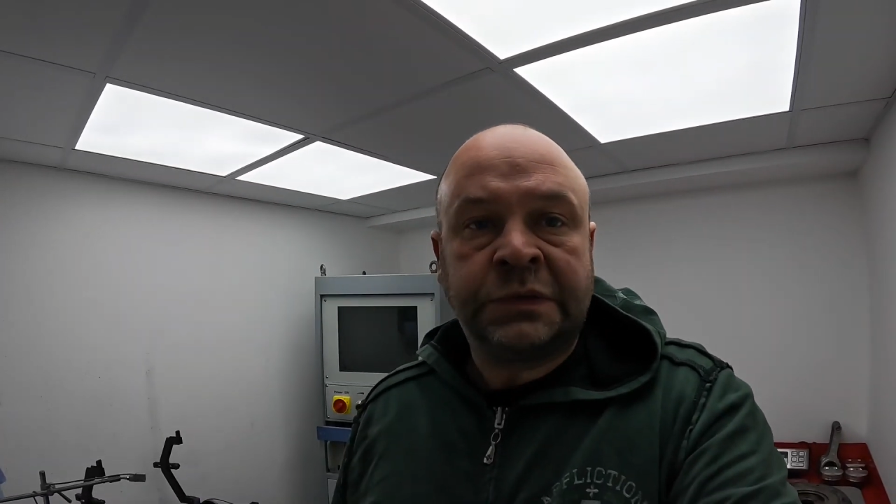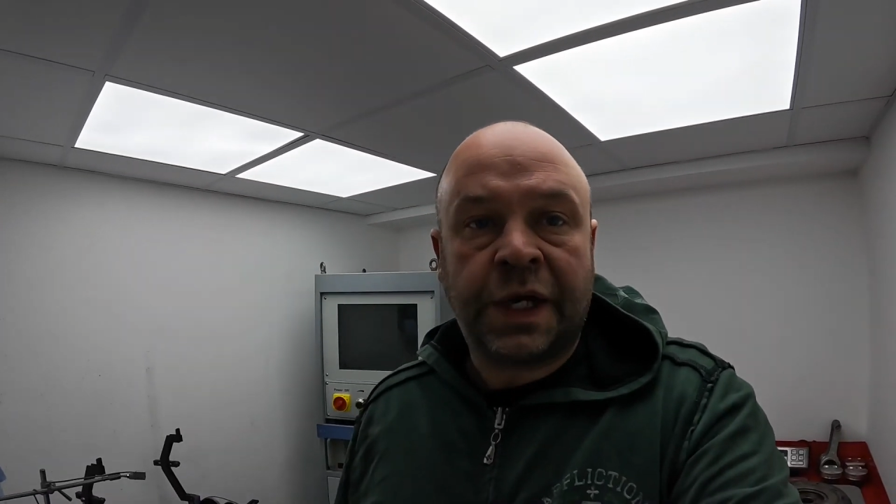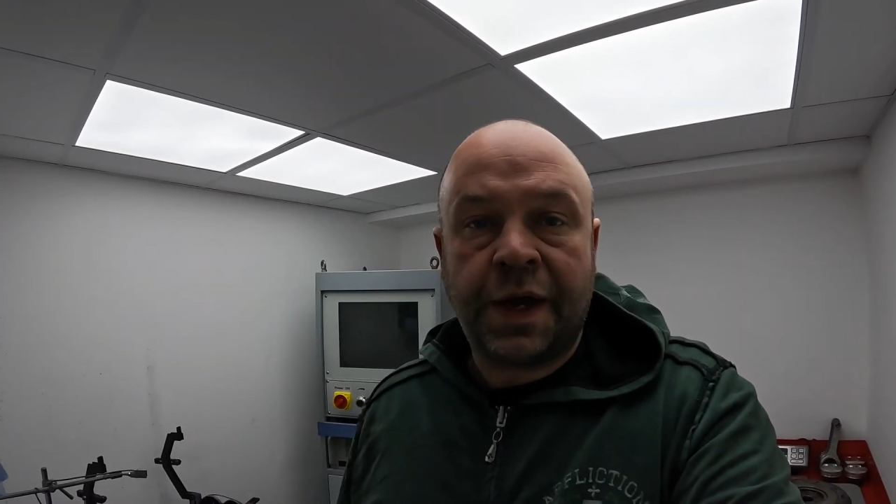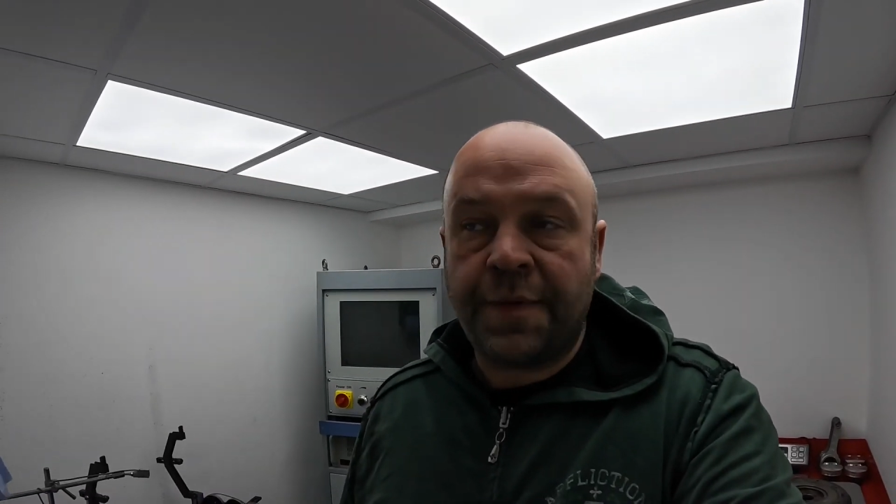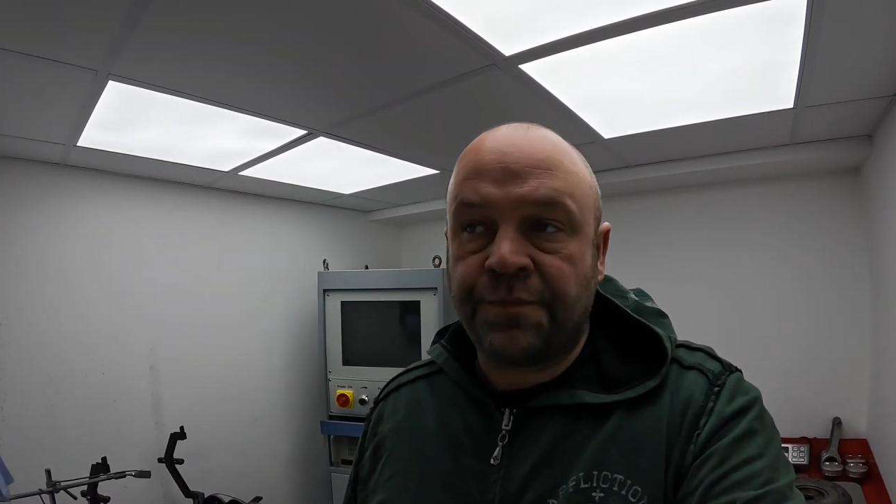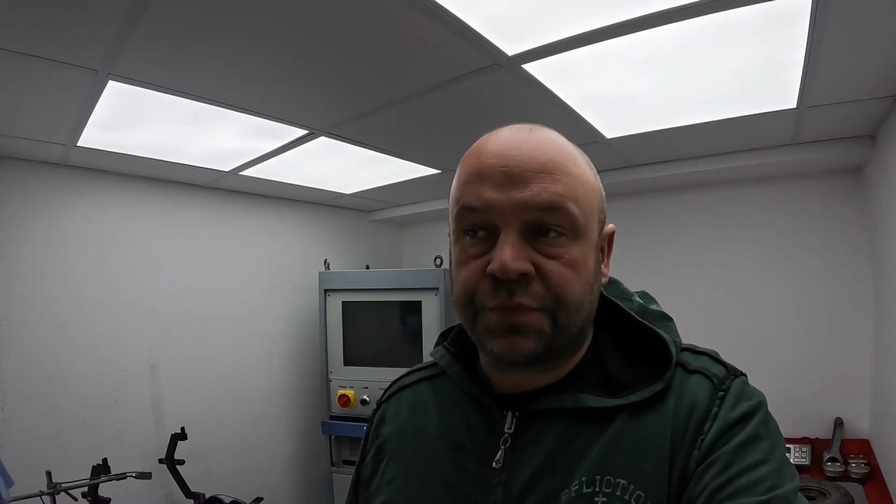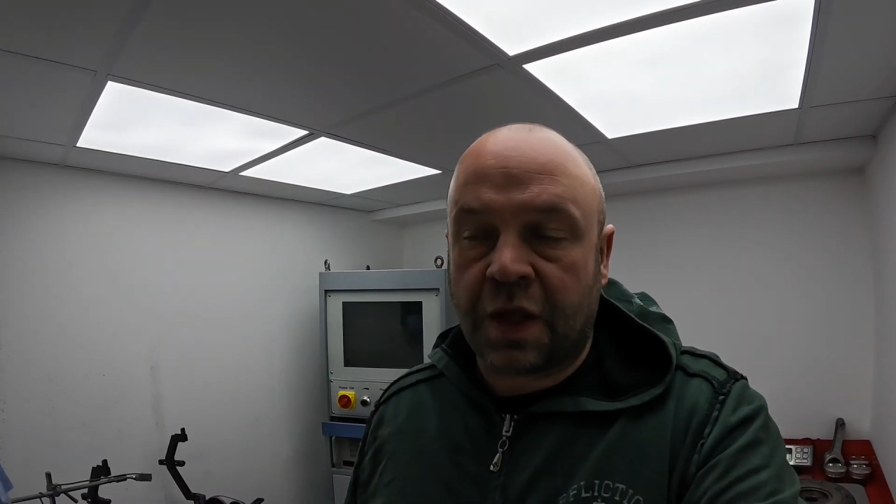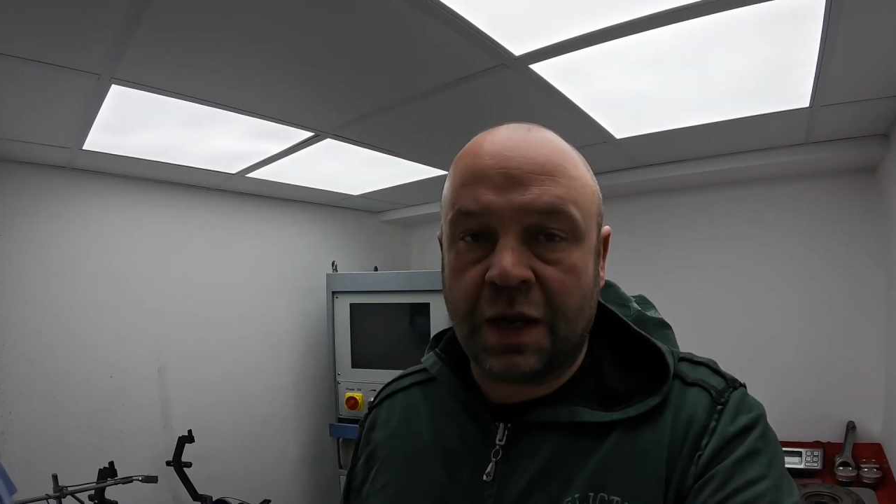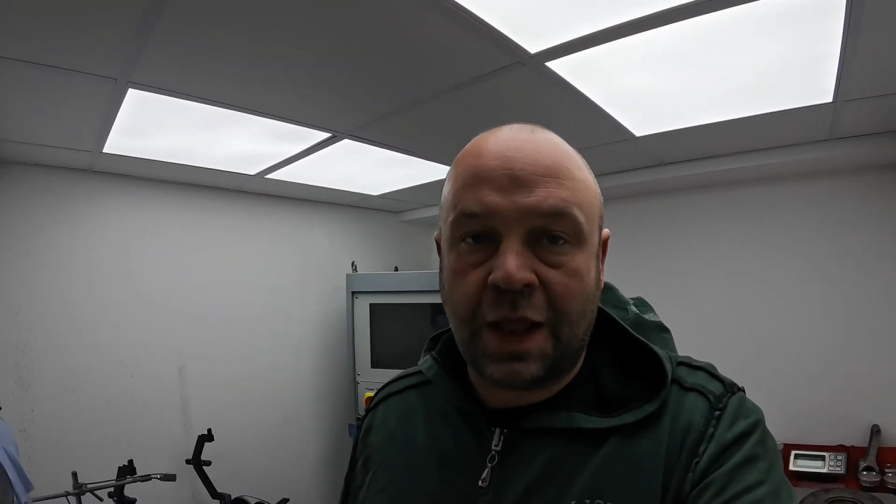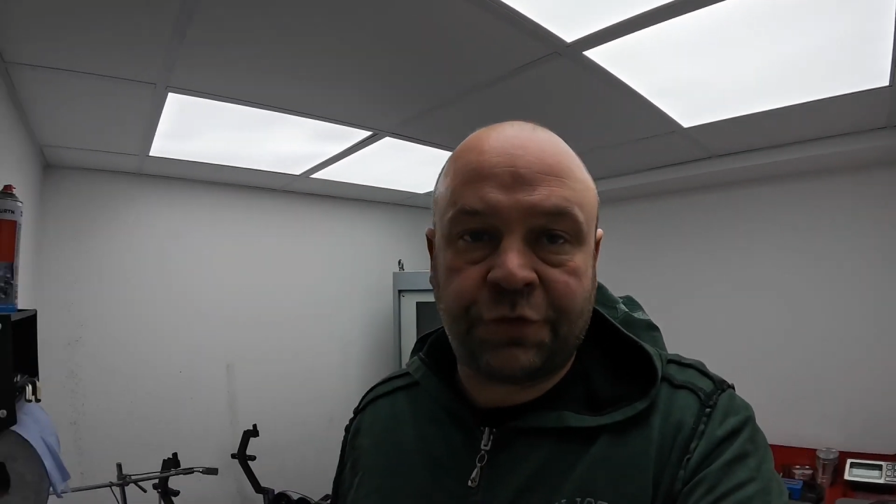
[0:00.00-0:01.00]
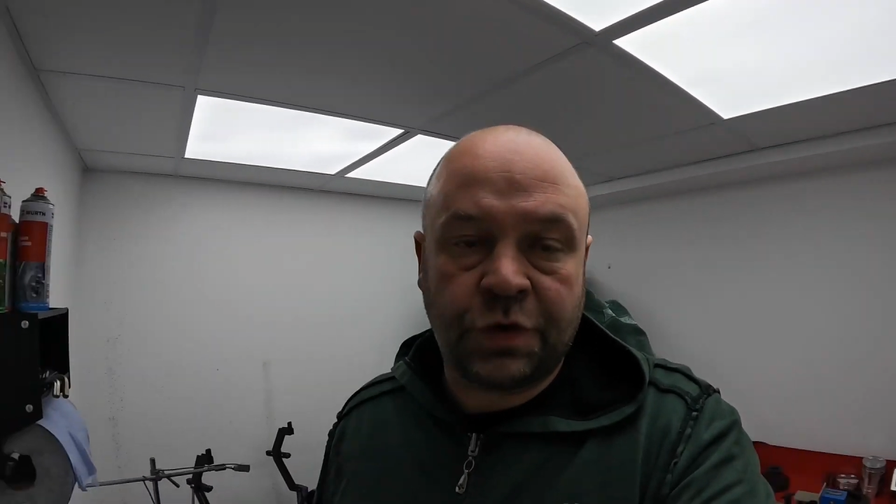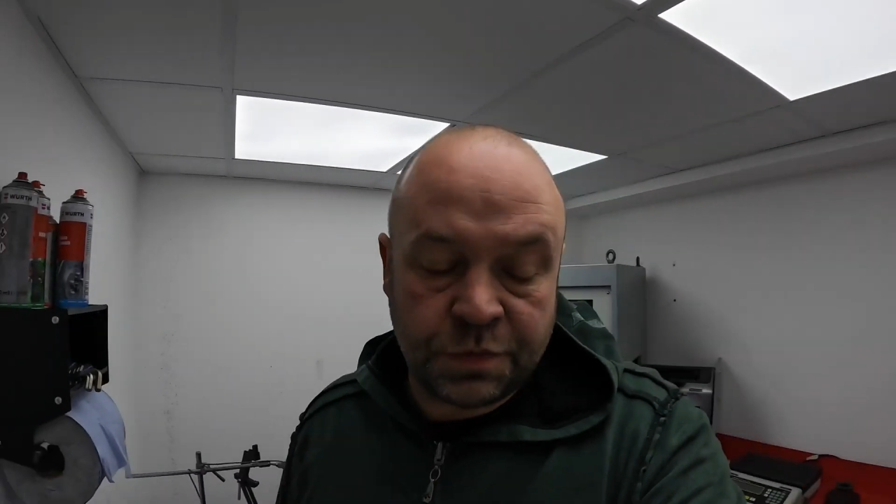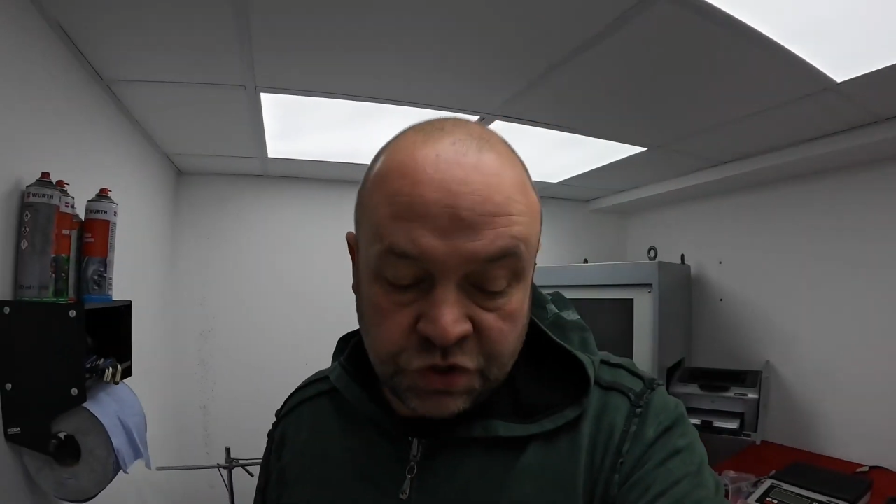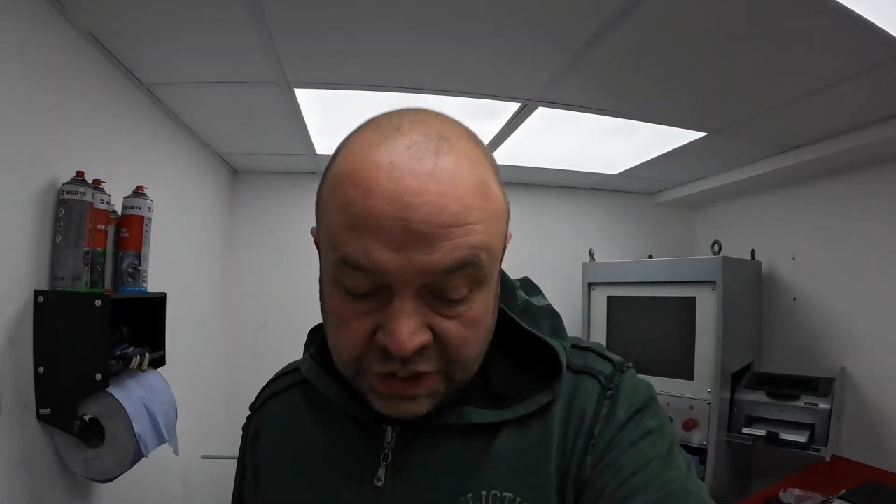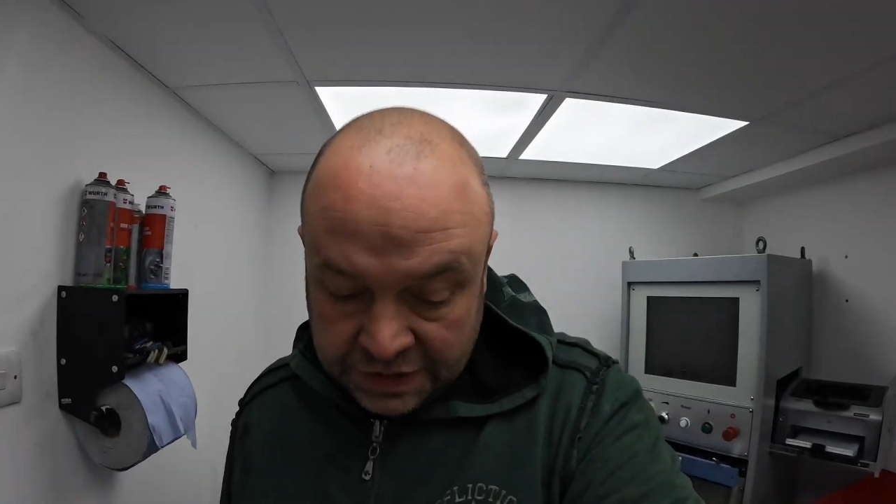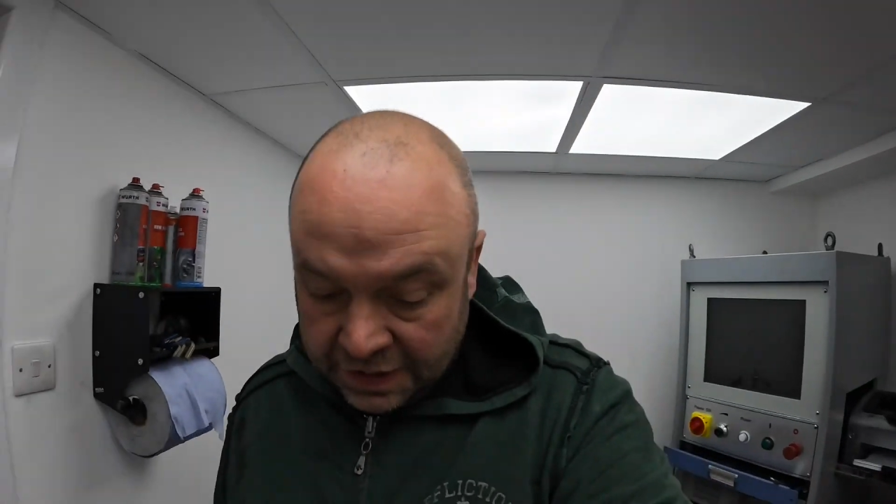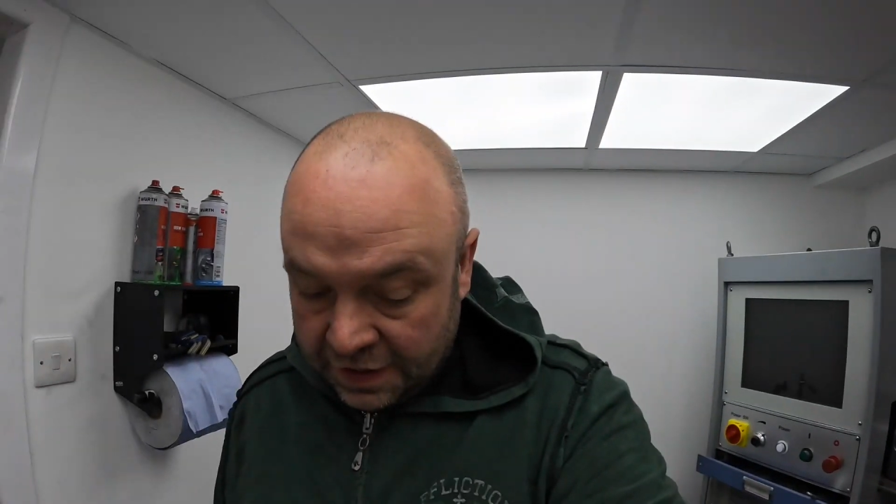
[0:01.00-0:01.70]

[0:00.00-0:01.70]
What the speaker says: and left some machining